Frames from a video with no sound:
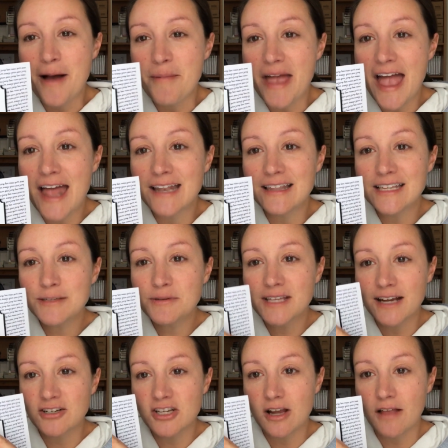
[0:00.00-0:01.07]
And this was
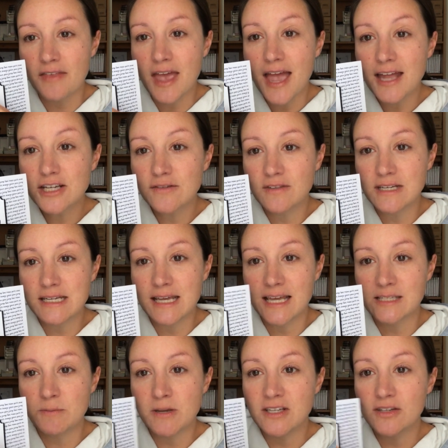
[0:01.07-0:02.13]
actually on the edge of the
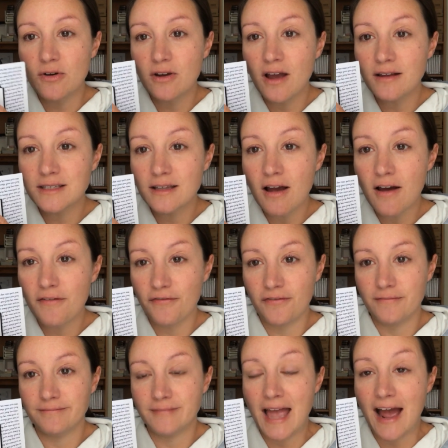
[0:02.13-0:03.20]
DSP, so it cuts off
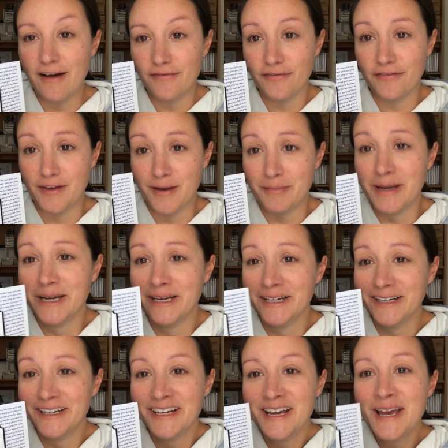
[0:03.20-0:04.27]
half of him.
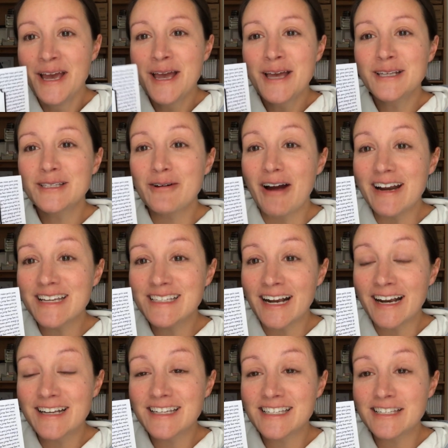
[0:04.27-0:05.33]
So I
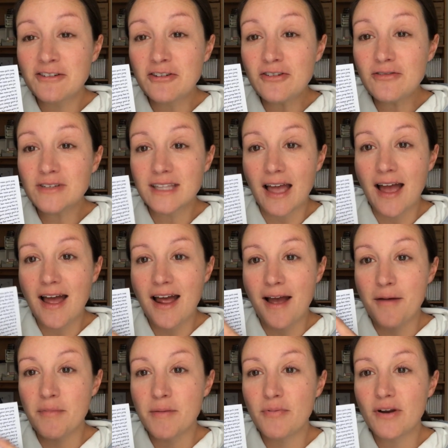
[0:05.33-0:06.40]
decided to still use that
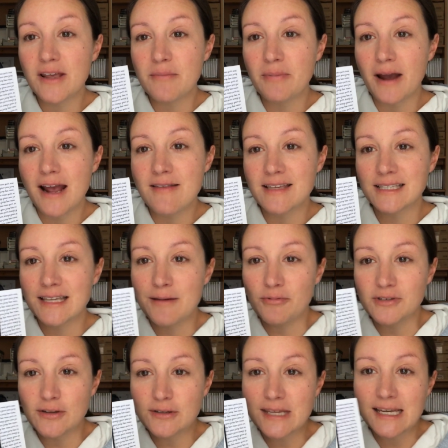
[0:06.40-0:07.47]
by putting it behind this label,
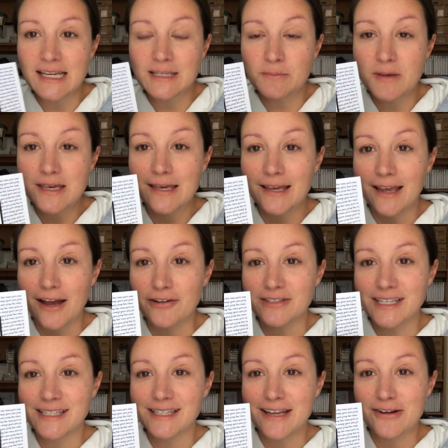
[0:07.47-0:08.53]
so it's like he's peeking out to
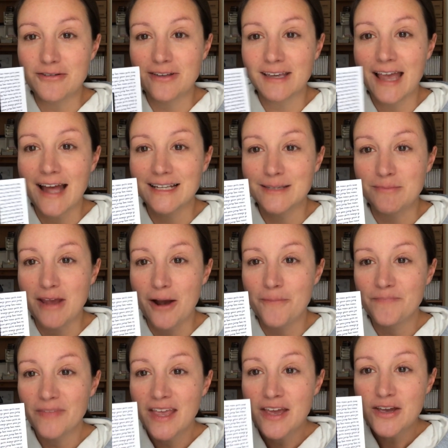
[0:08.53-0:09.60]
say you're the cat's meow.
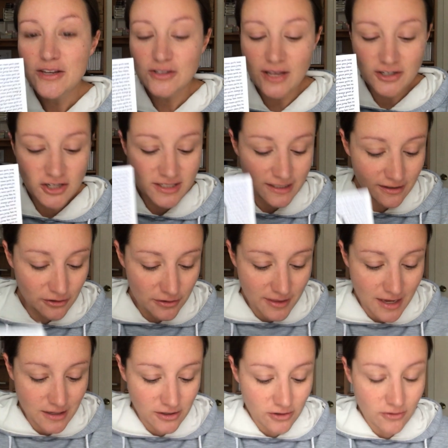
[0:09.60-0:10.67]
So that's just a little
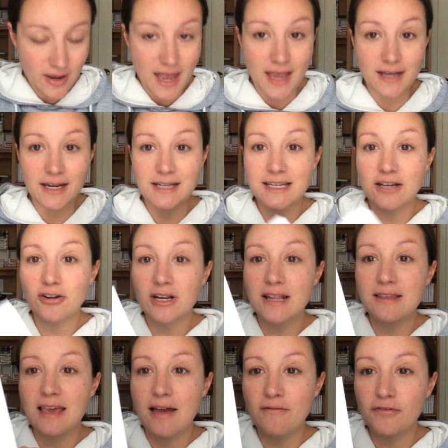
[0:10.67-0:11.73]
thank you, and I decorated
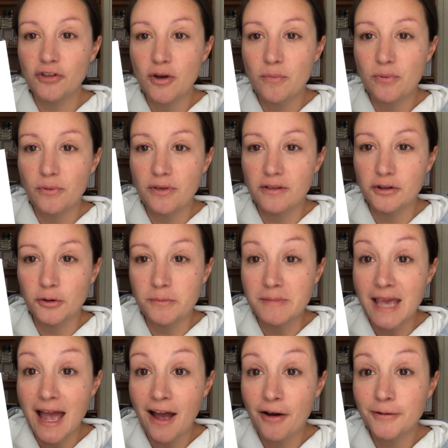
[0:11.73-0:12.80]
the envelope with a little
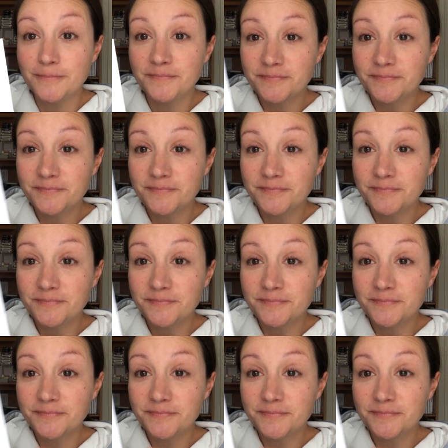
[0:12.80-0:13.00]
meow